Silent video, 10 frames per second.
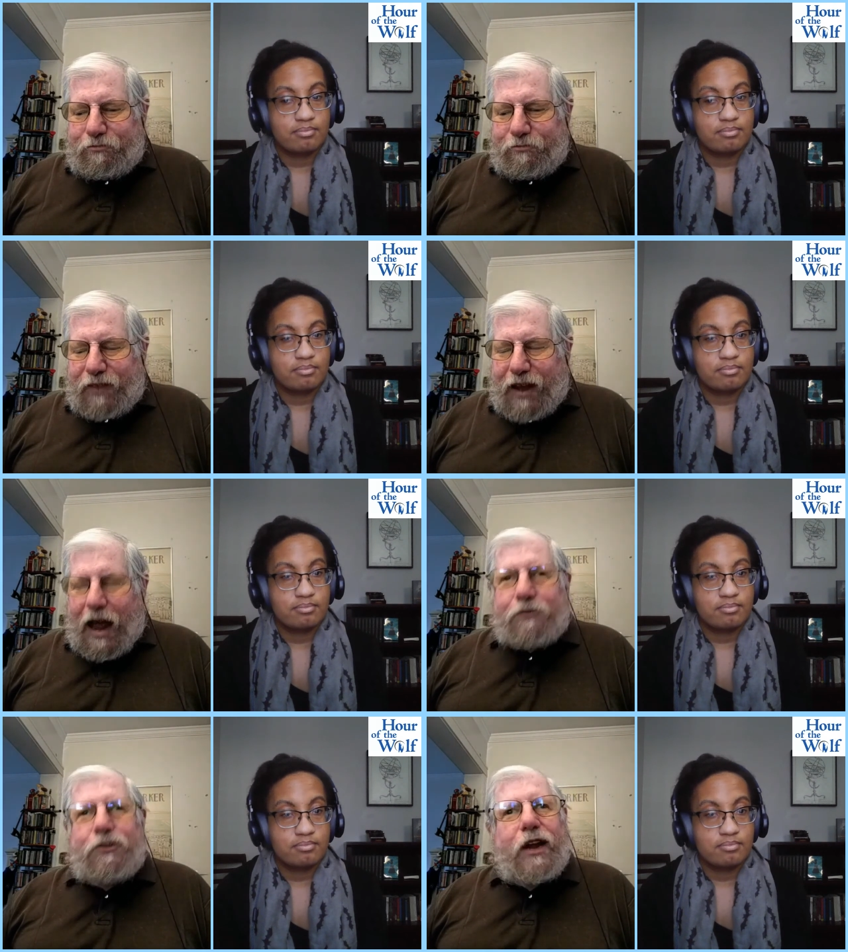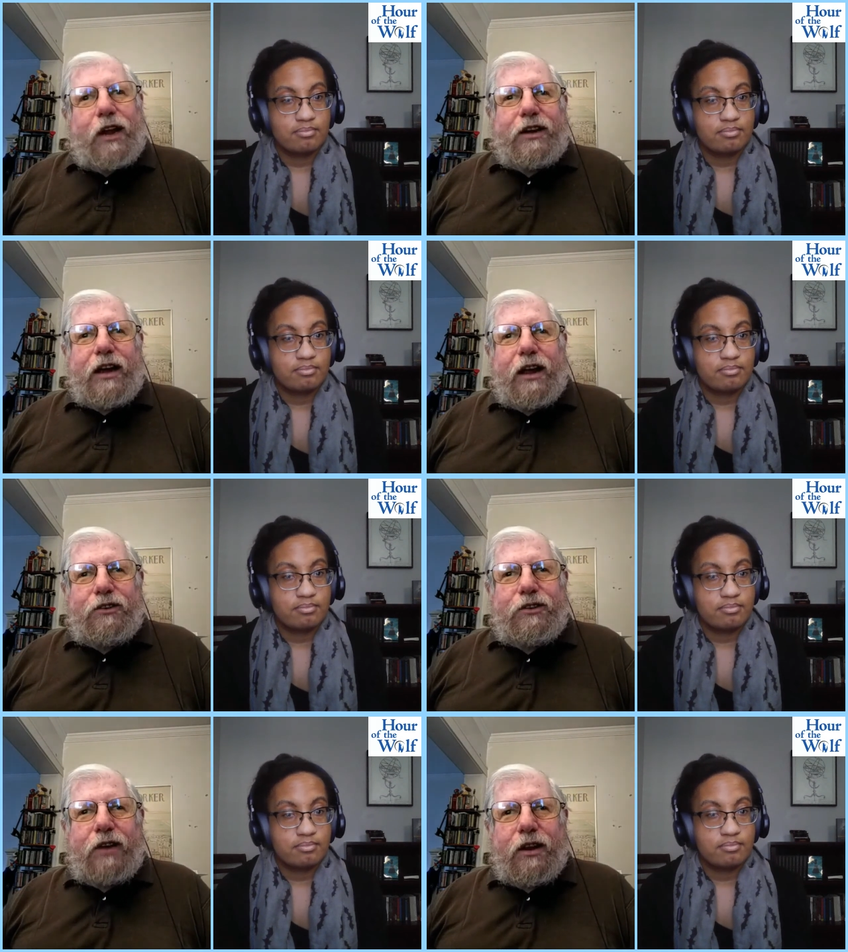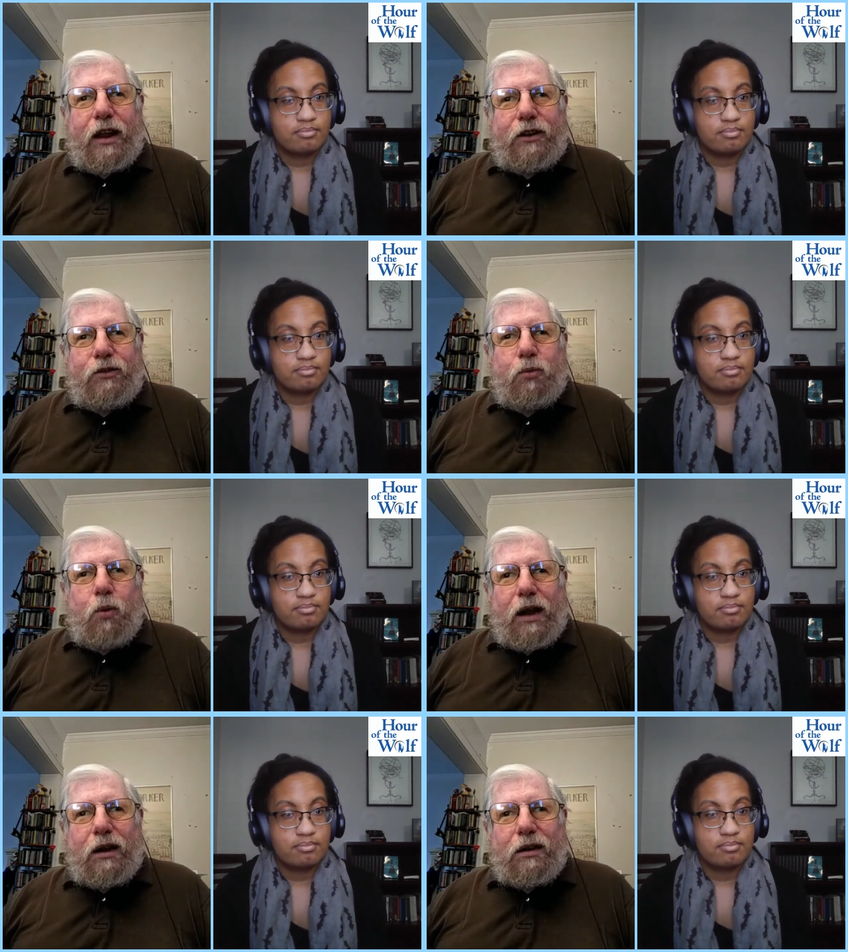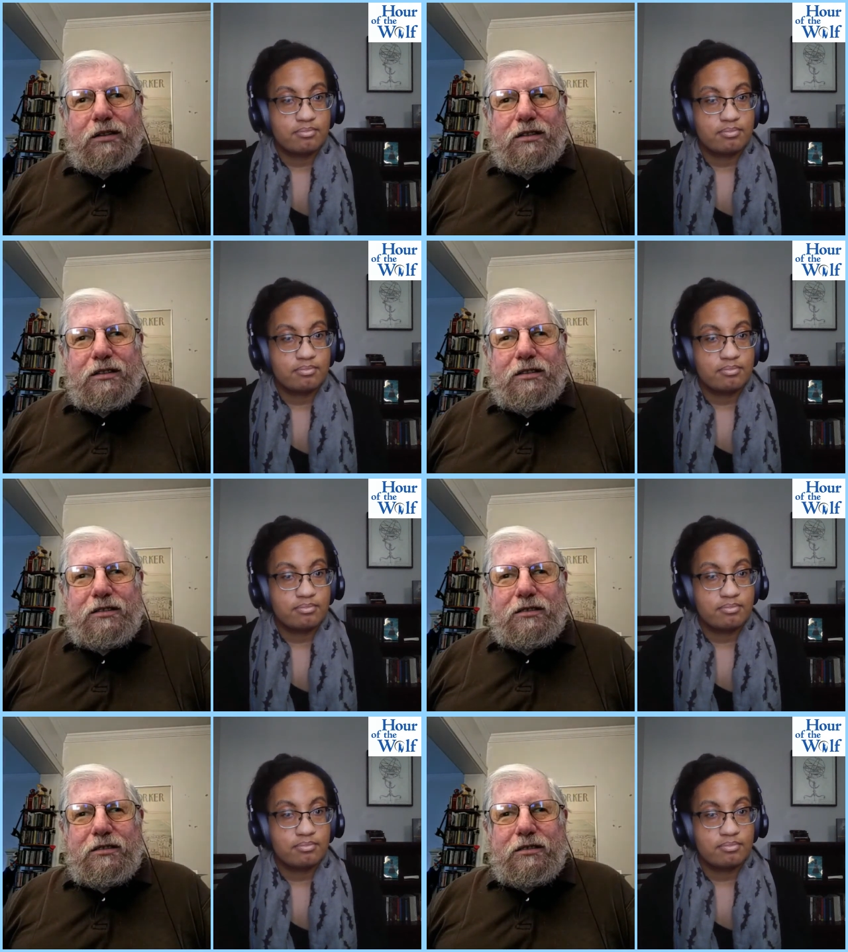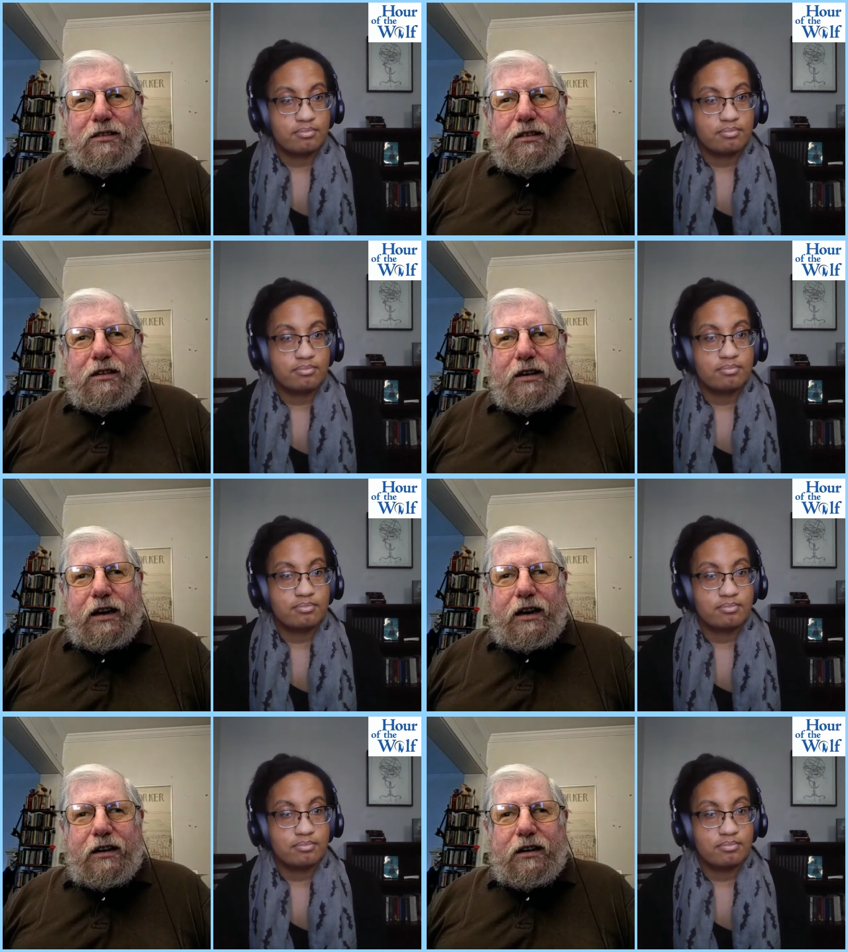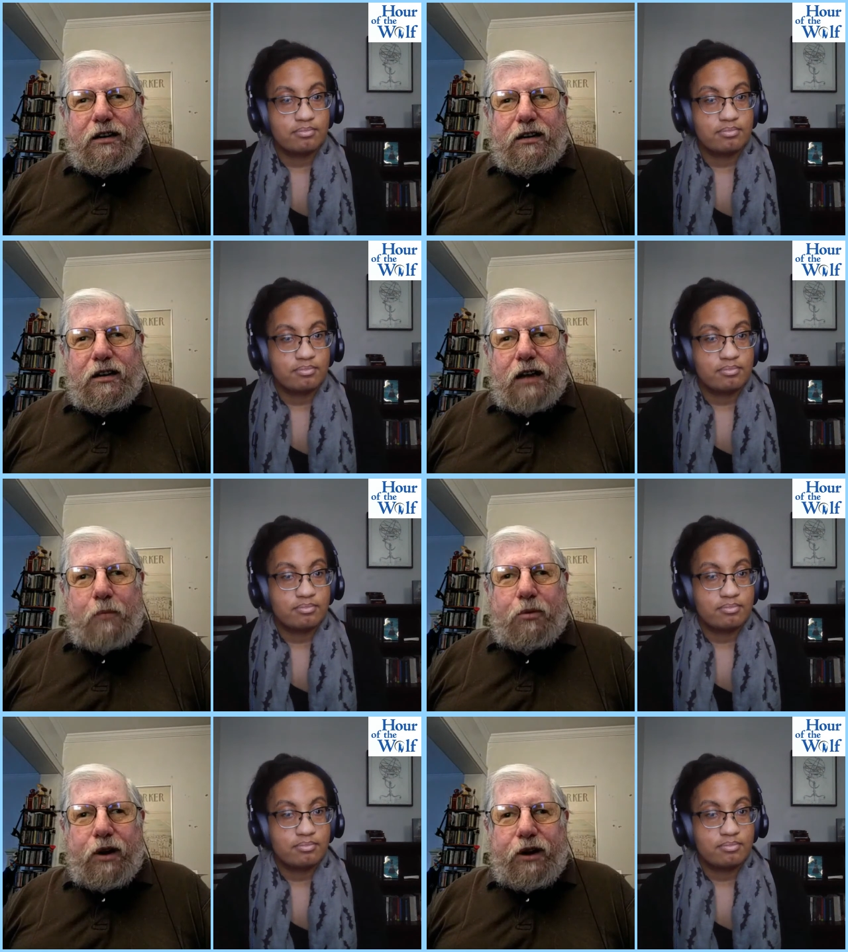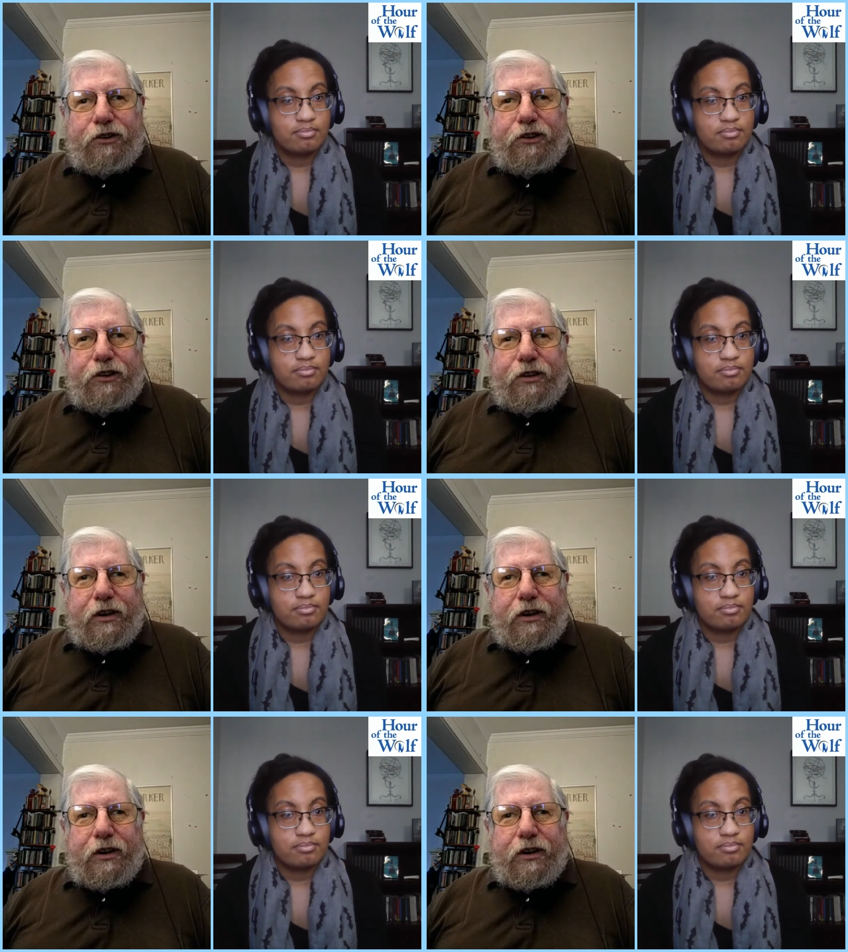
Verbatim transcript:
Speaker 1: Cat Valente has done that as well in collaboration.